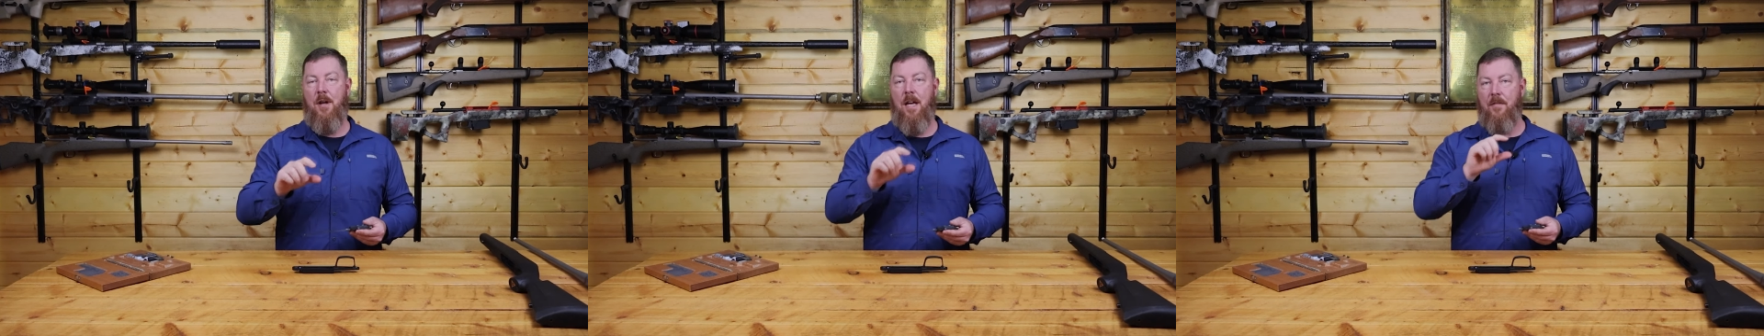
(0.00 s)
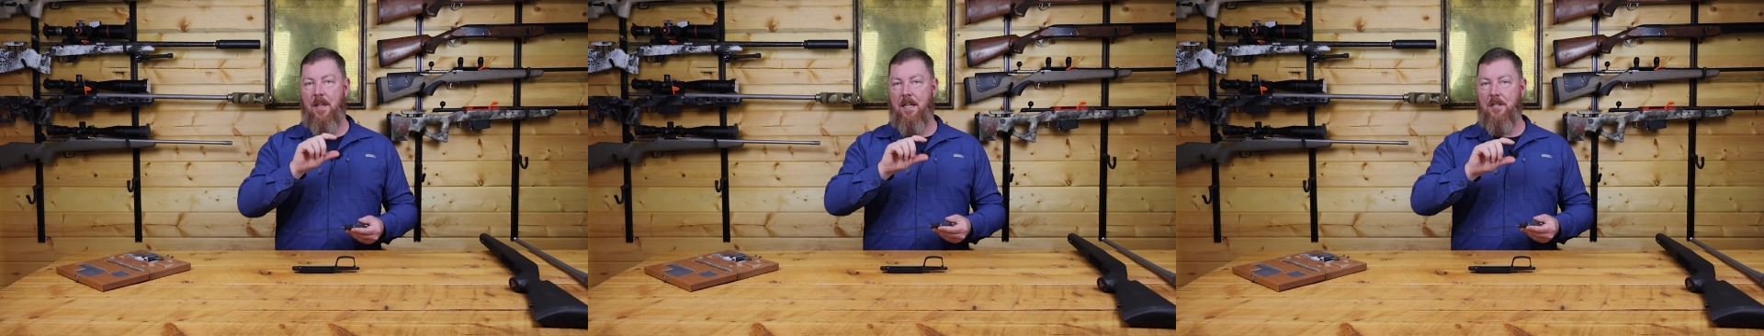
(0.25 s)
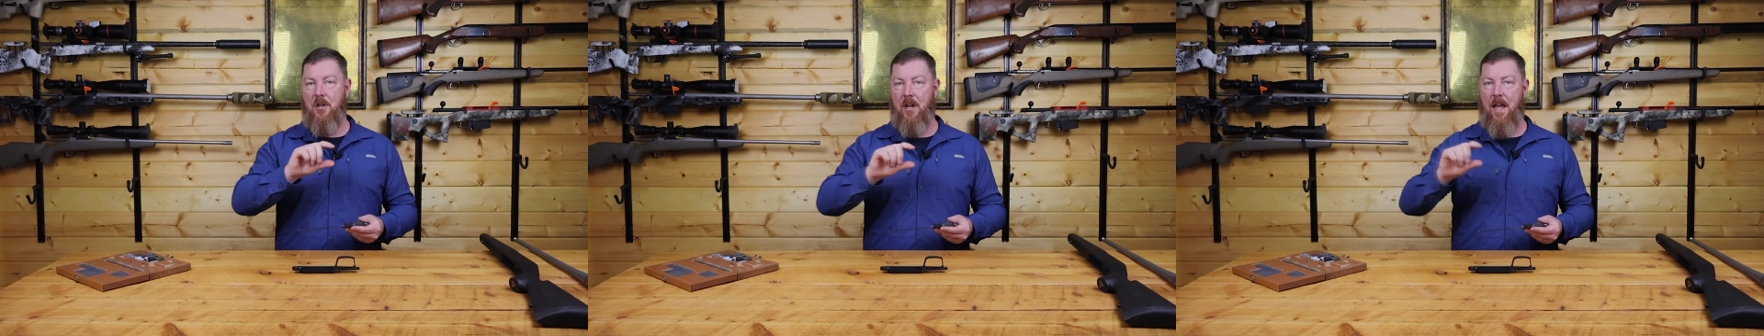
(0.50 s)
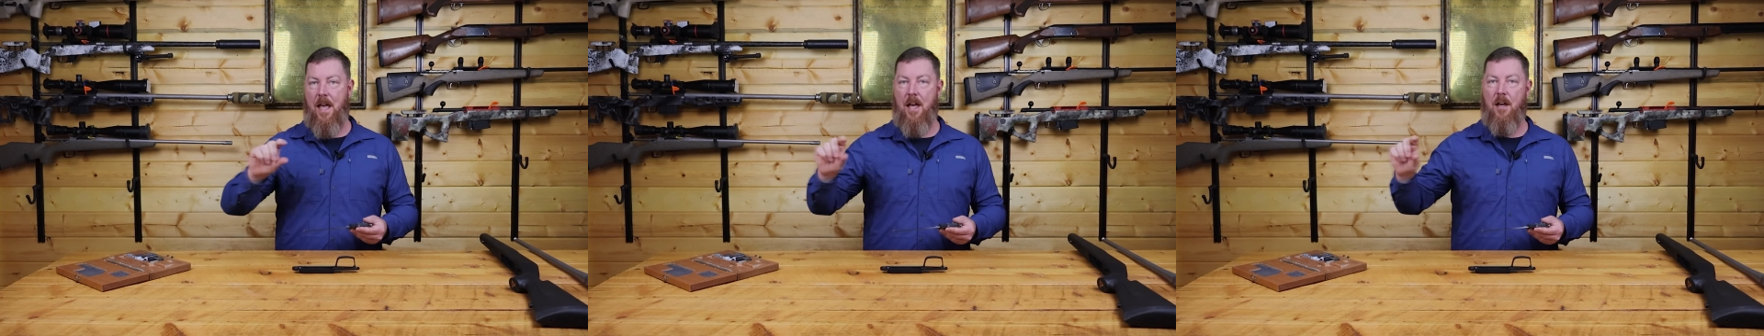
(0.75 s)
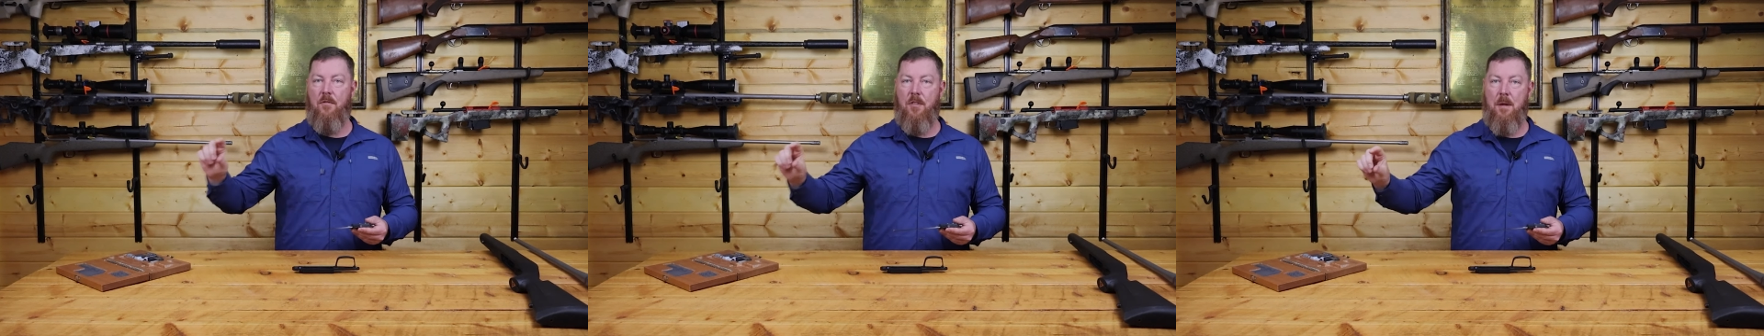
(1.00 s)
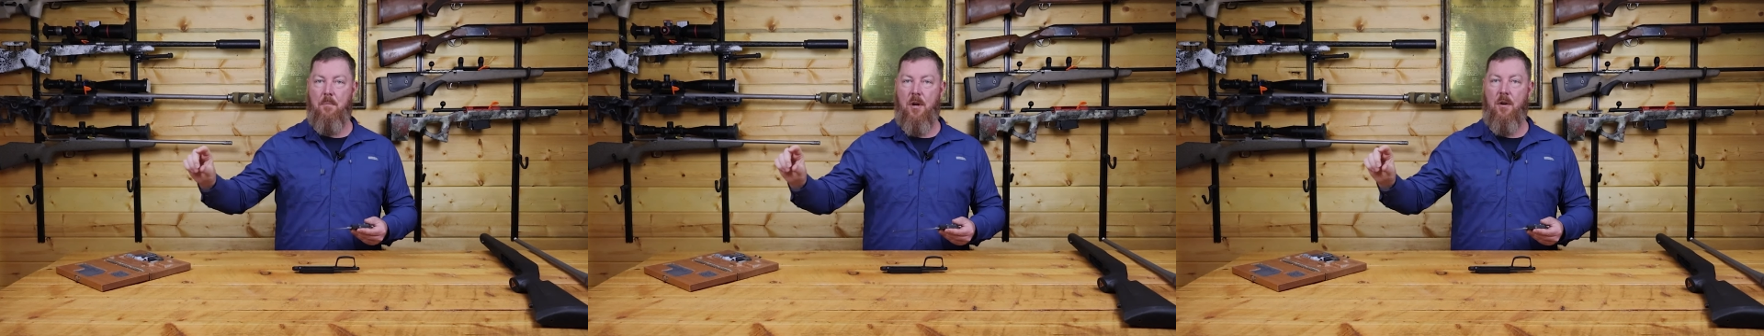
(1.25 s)
and then he's going to have the
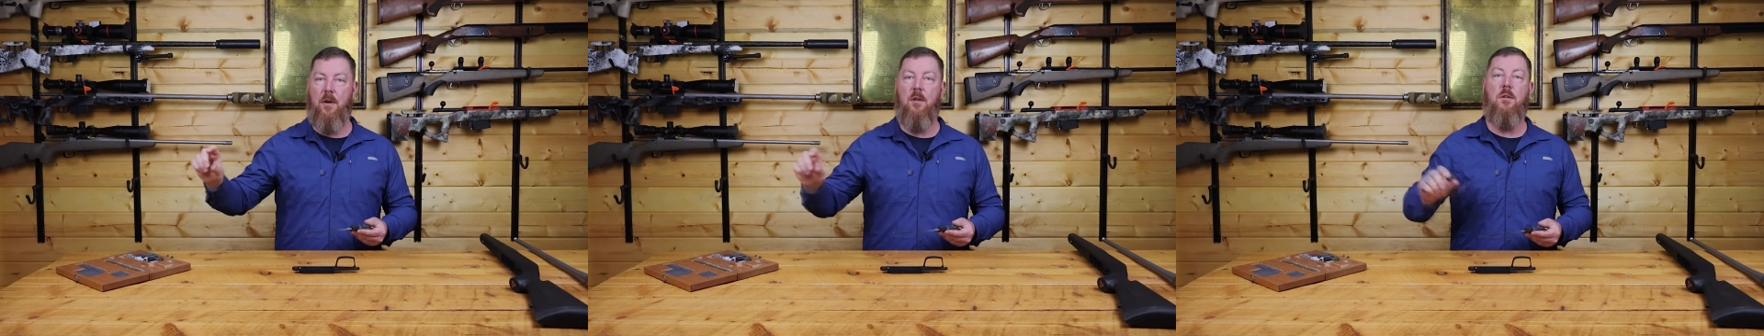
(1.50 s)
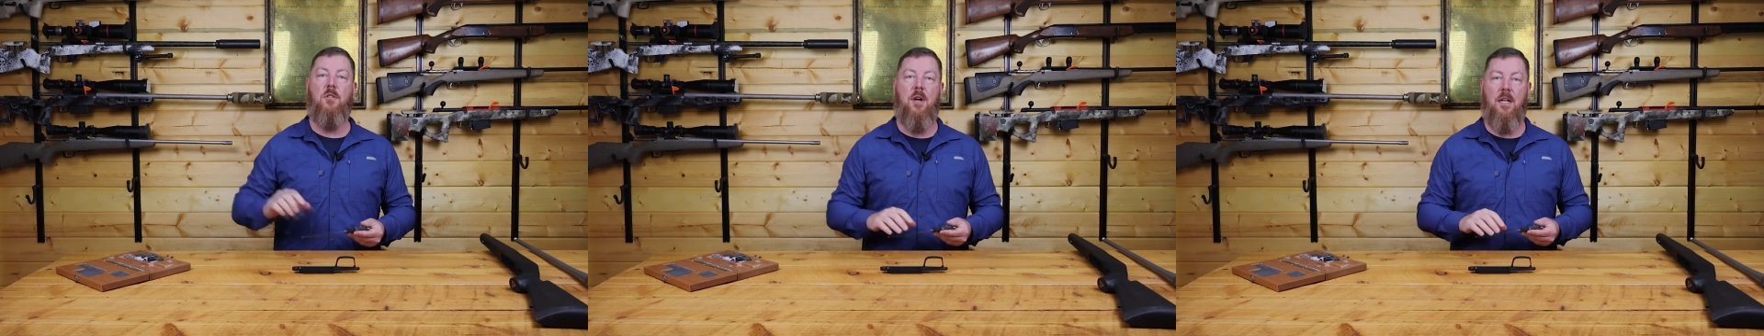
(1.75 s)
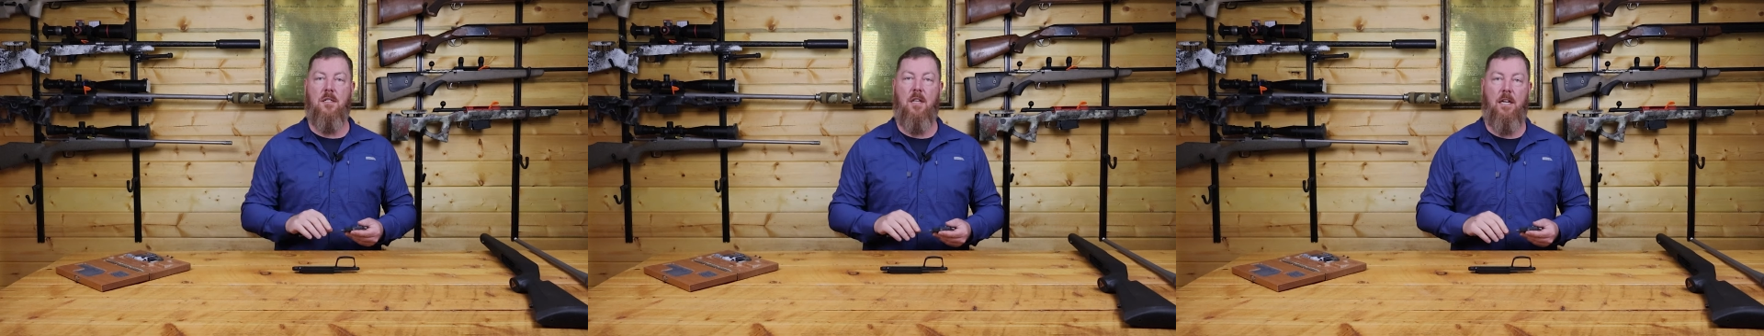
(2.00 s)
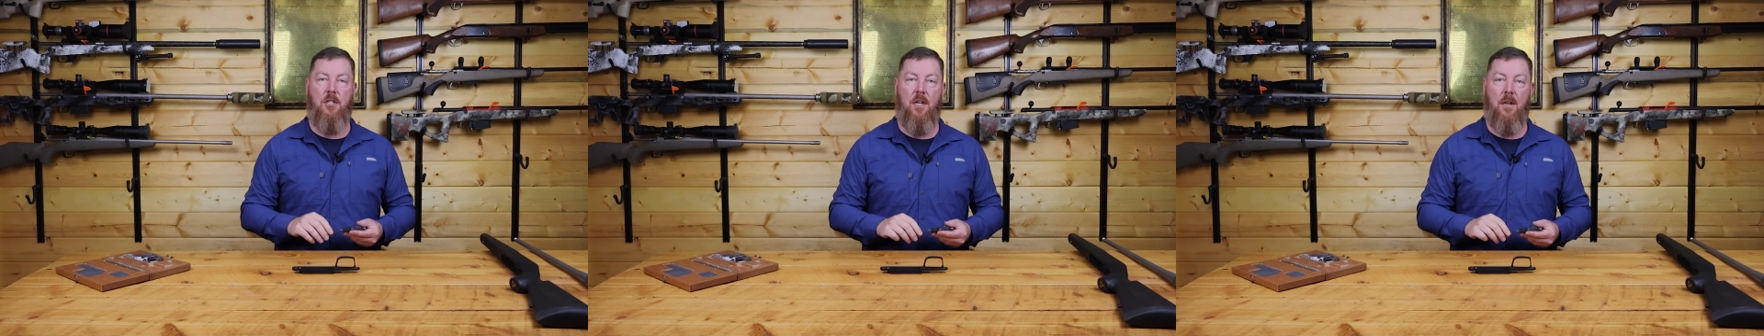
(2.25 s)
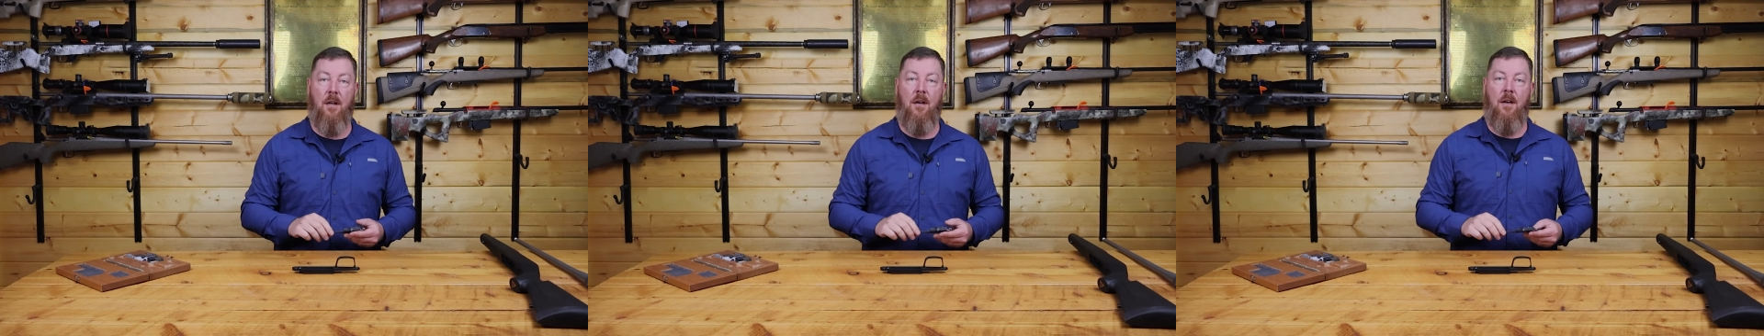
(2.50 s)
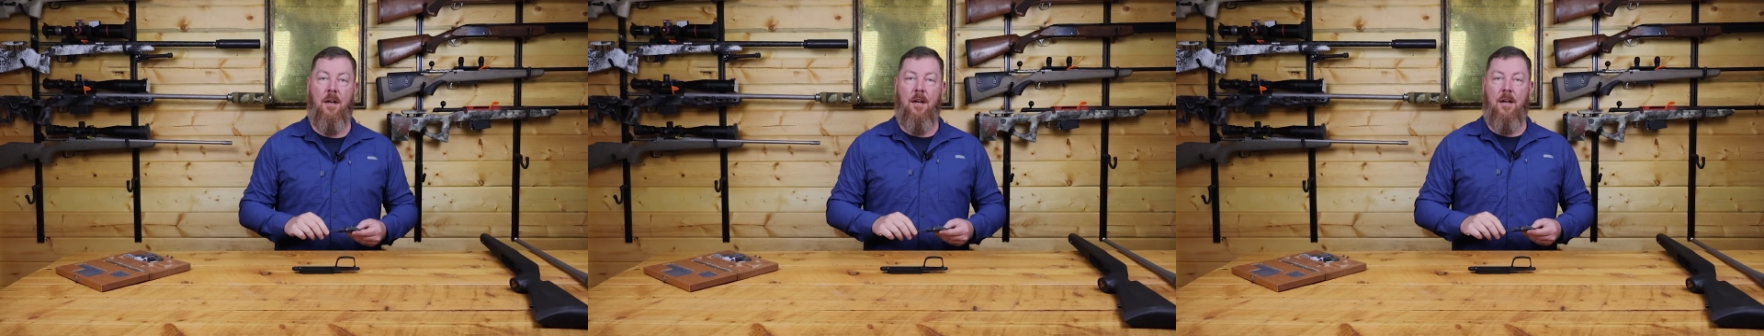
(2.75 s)
imperial translation
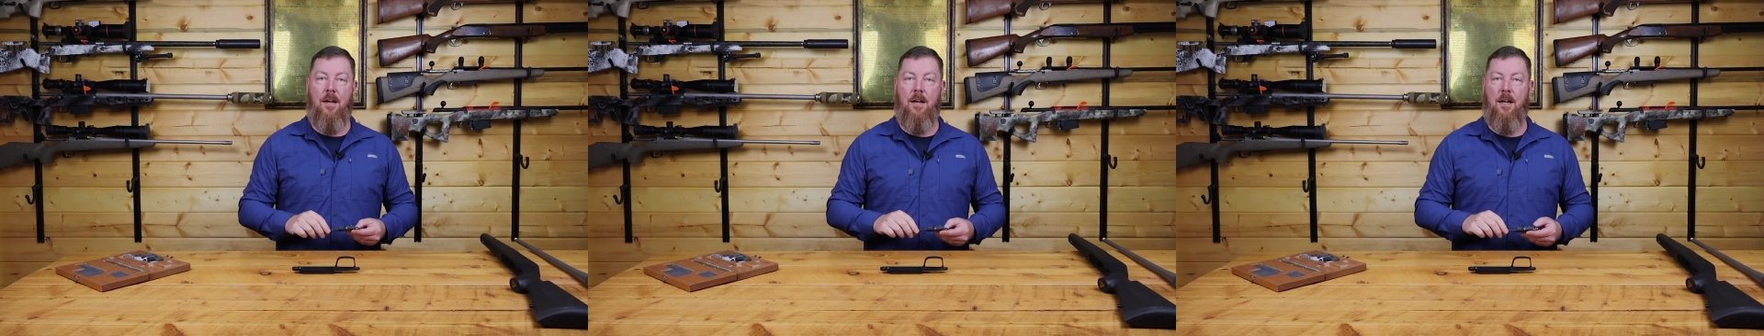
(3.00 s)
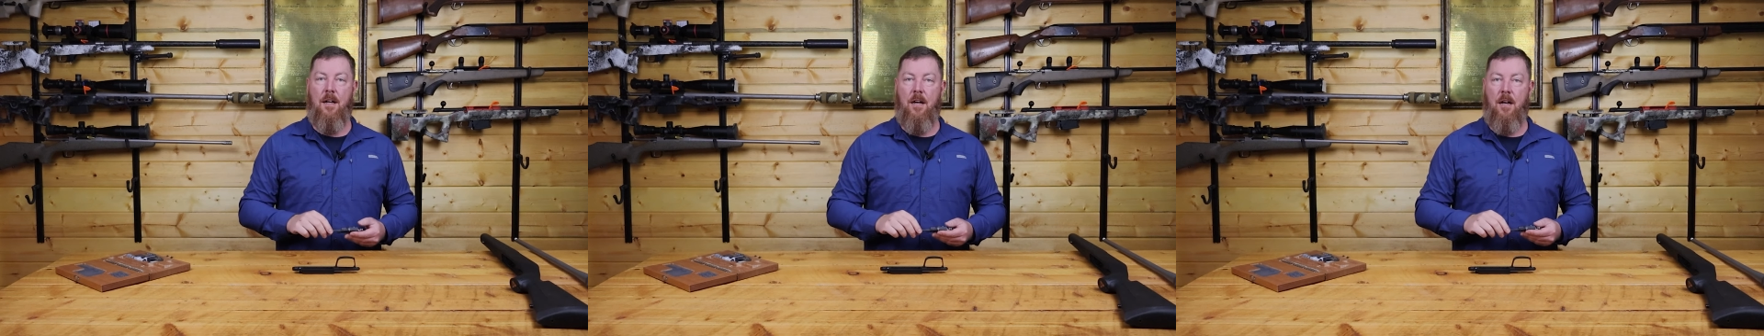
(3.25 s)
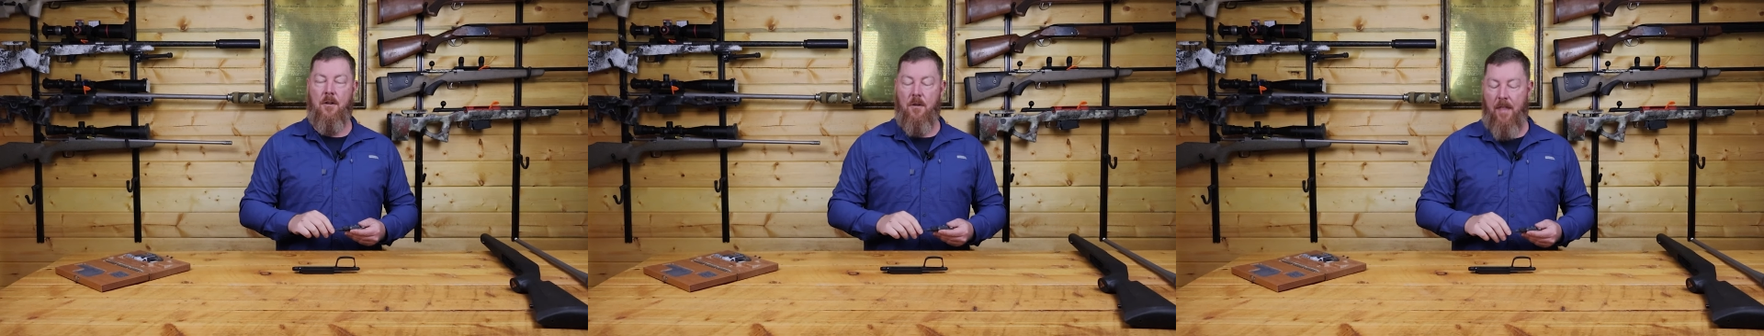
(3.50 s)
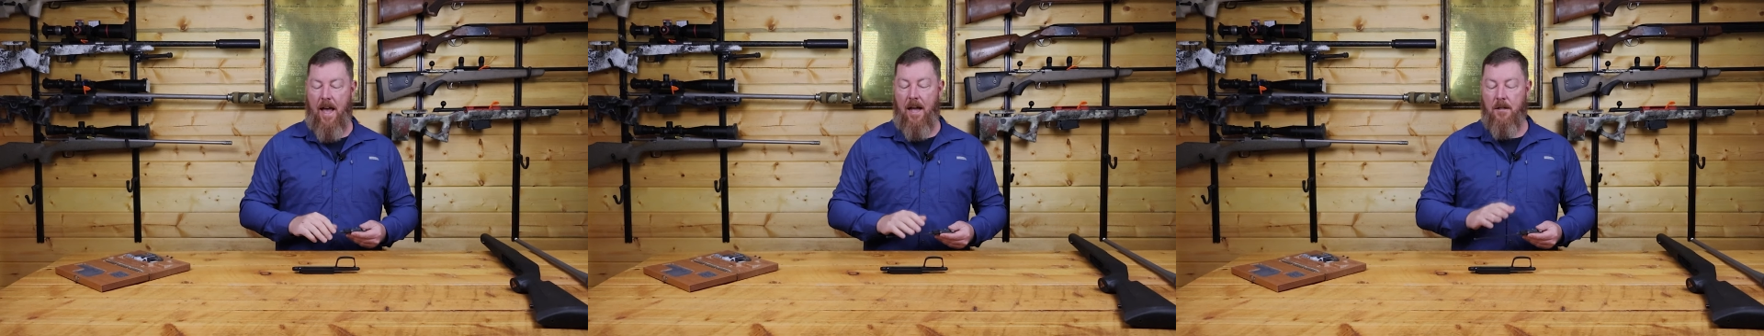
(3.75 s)
under that.